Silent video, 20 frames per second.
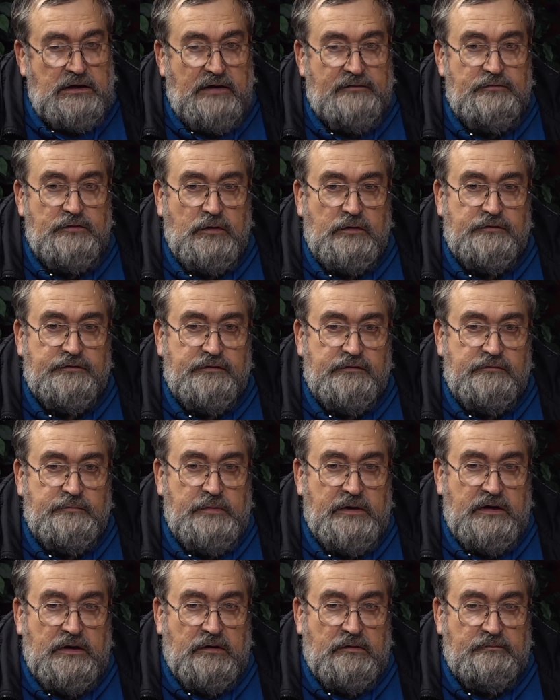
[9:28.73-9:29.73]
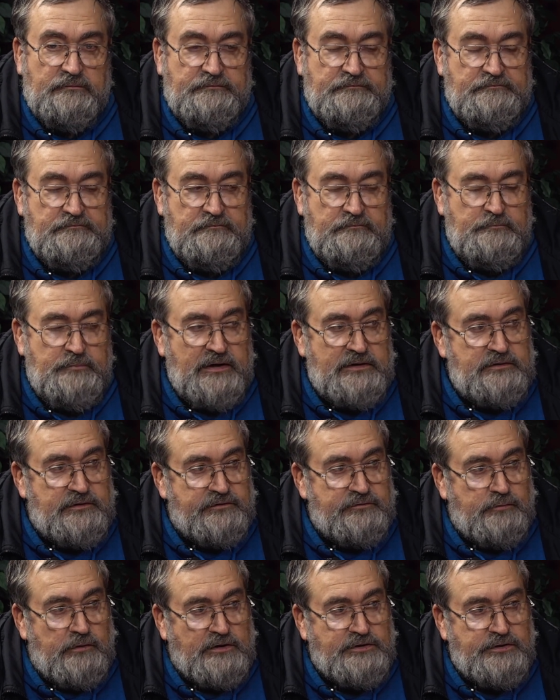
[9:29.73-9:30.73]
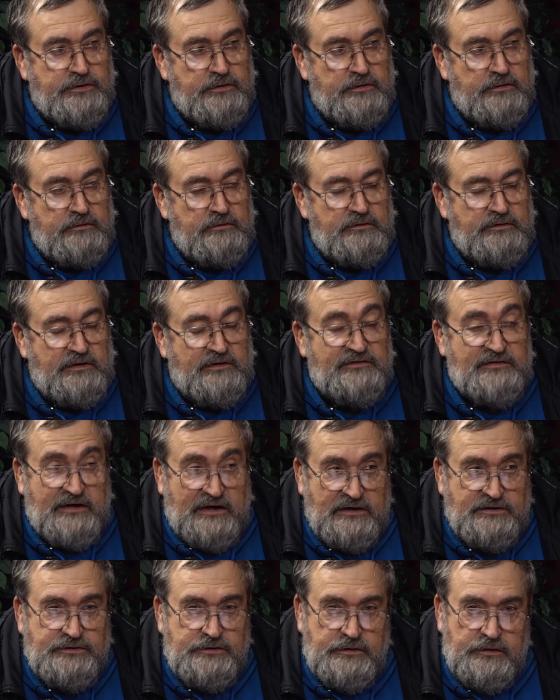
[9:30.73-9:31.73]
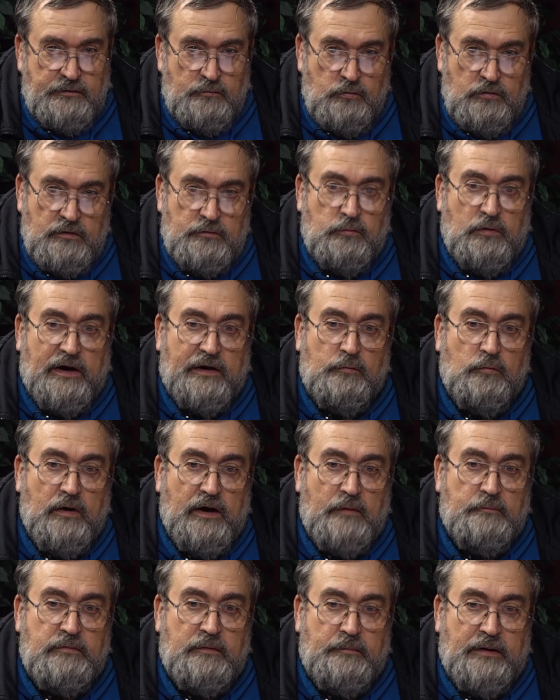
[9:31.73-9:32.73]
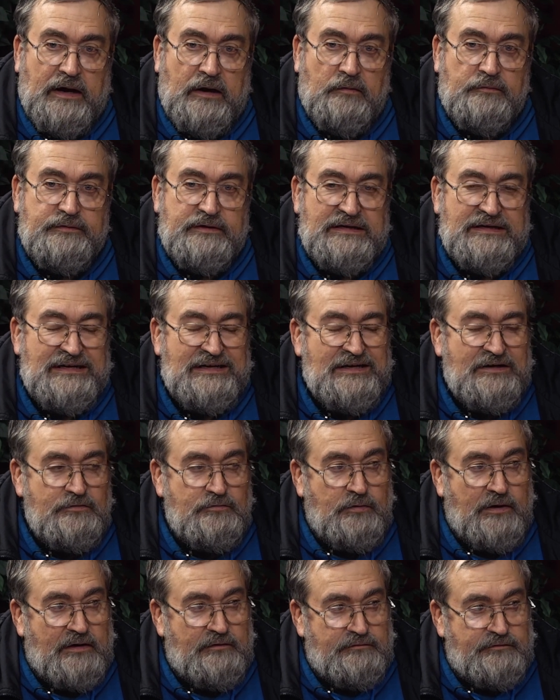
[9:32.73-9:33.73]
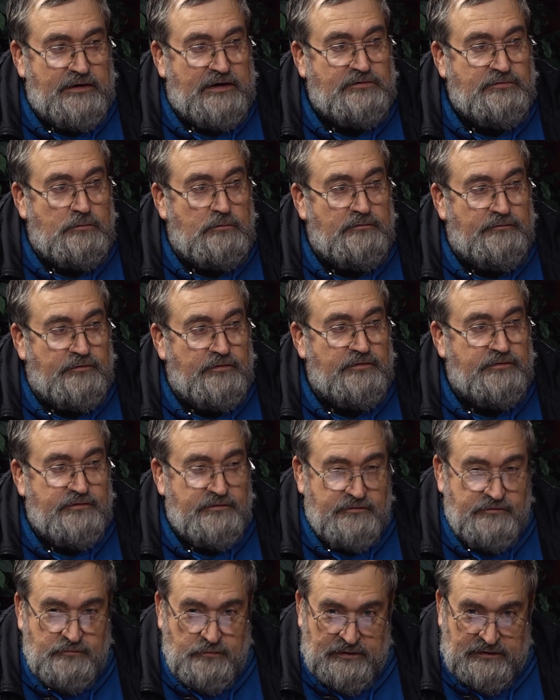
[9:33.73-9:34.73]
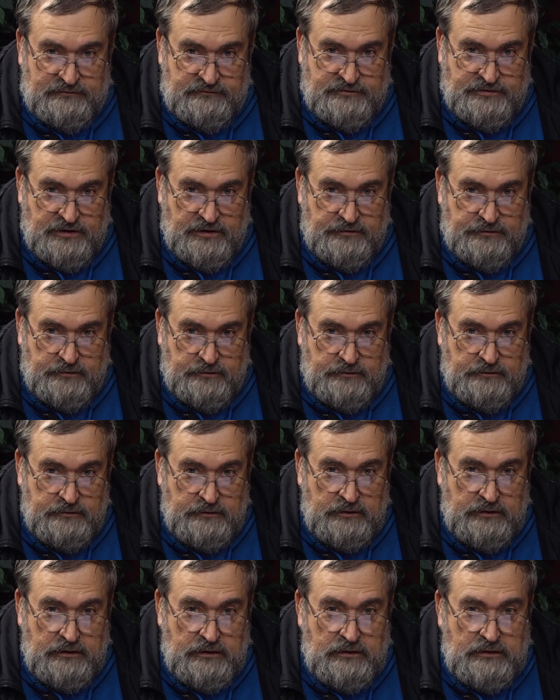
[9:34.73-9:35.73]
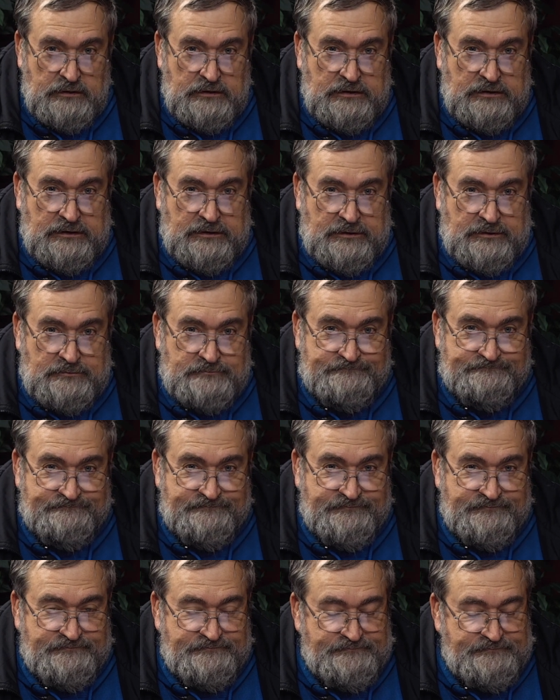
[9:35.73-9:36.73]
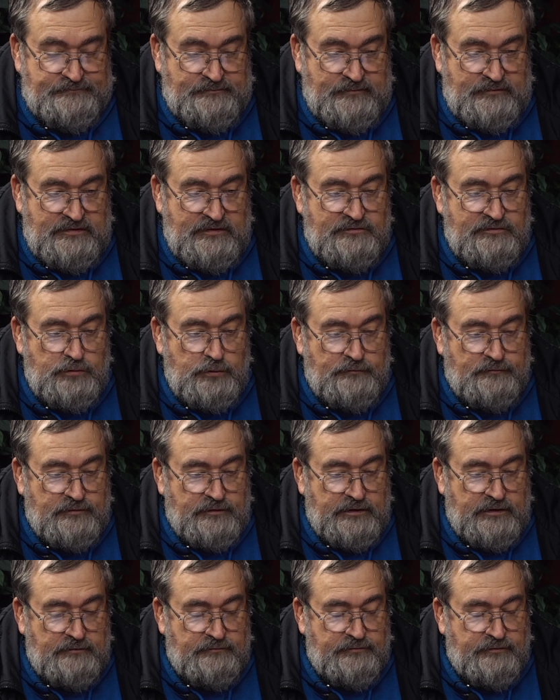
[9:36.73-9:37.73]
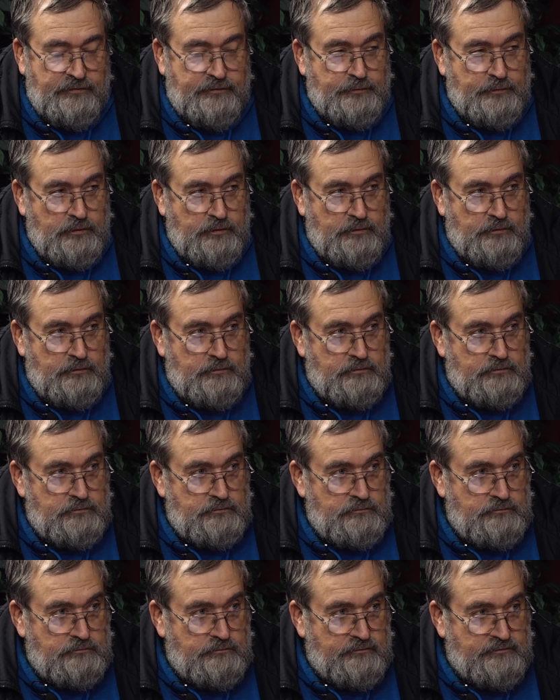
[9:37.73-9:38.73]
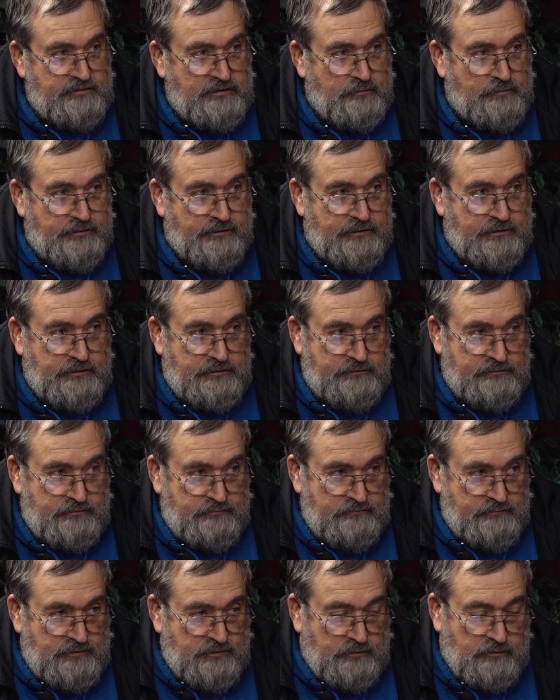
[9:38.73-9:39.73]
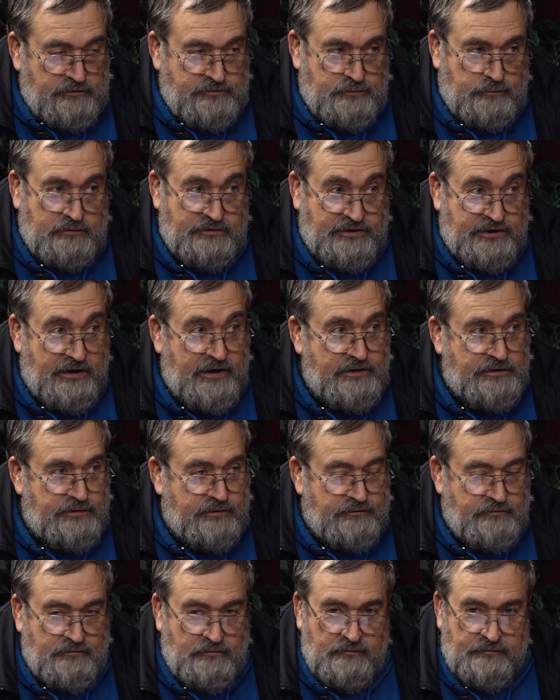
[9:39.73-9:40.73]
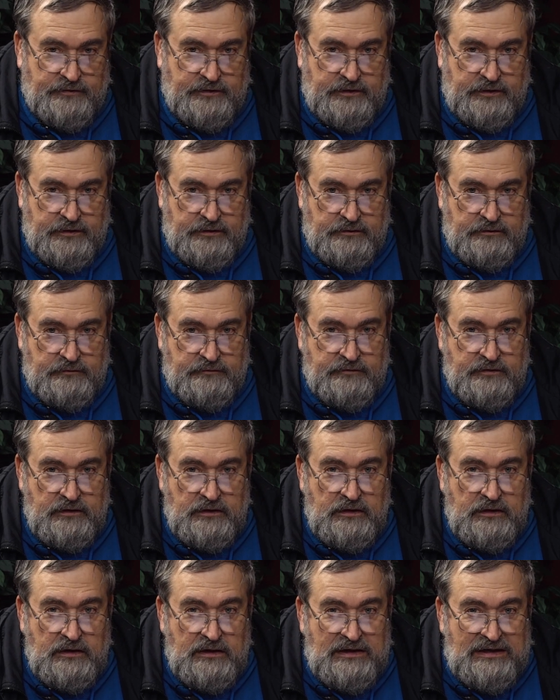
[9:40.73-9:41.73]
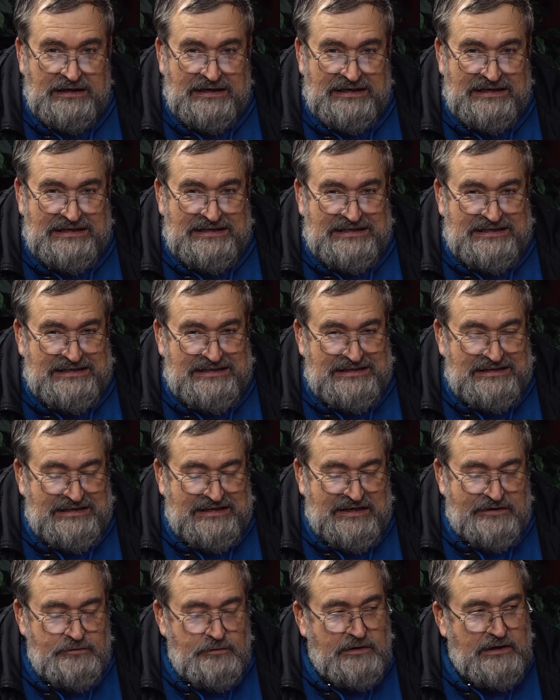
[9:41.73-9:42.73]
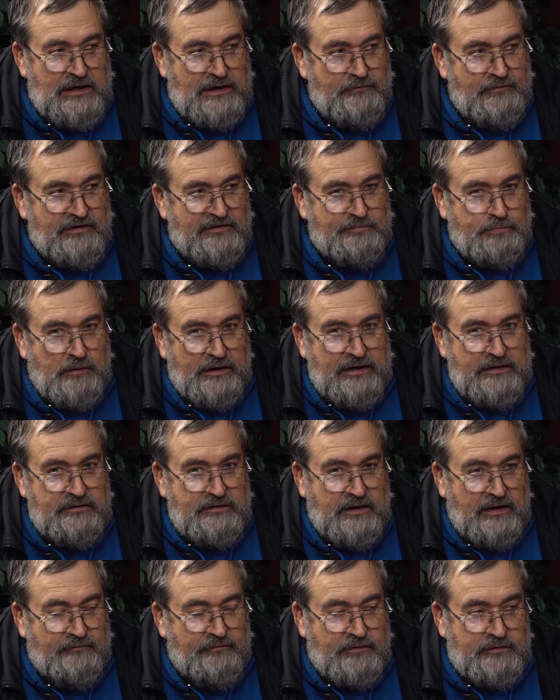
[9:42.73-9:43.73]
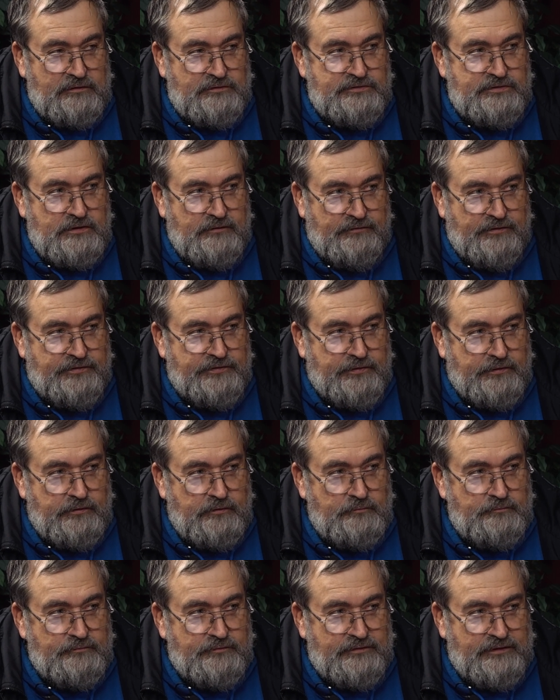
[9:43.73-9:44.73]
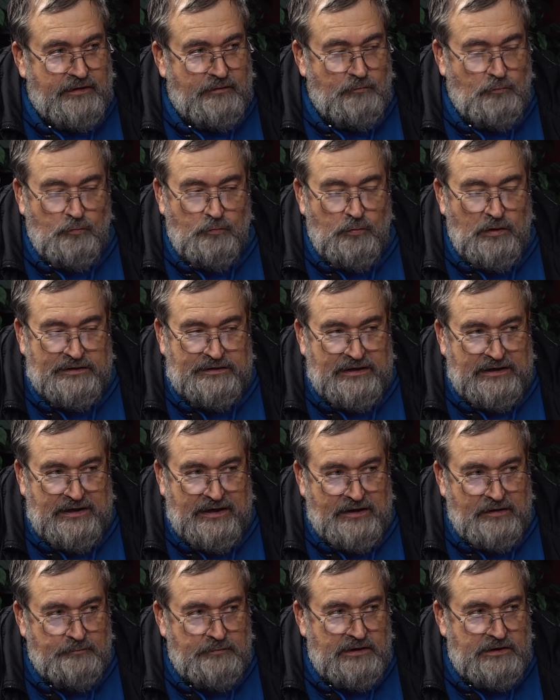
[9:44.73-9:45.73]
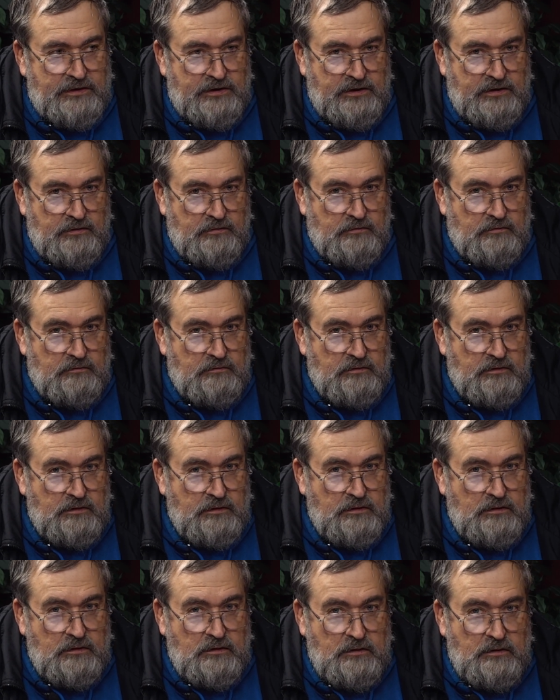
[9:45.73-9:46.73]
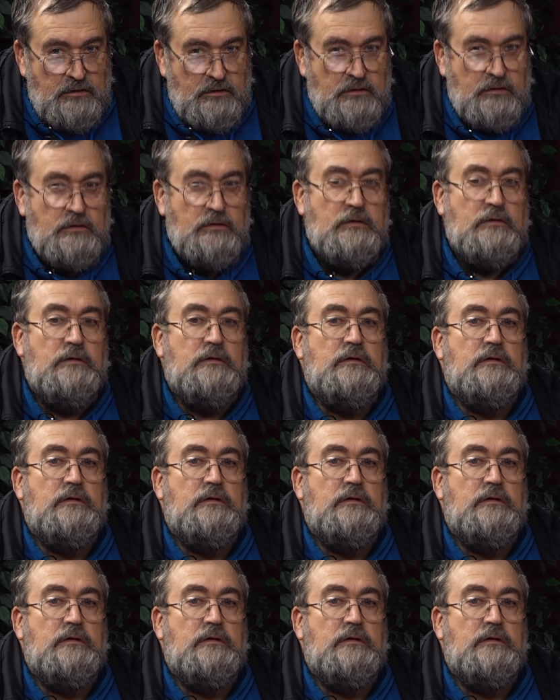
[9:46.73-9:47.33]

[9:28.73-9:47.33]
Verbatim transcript: notice there's been a big discussion, discussion on the World Wide Web about transsexual versus transgender. Um, since you've lived through some of these cultural changes over the years, mm -hmm. can you kind of explain the evolution of the terms and what they kind of mean to you? this is the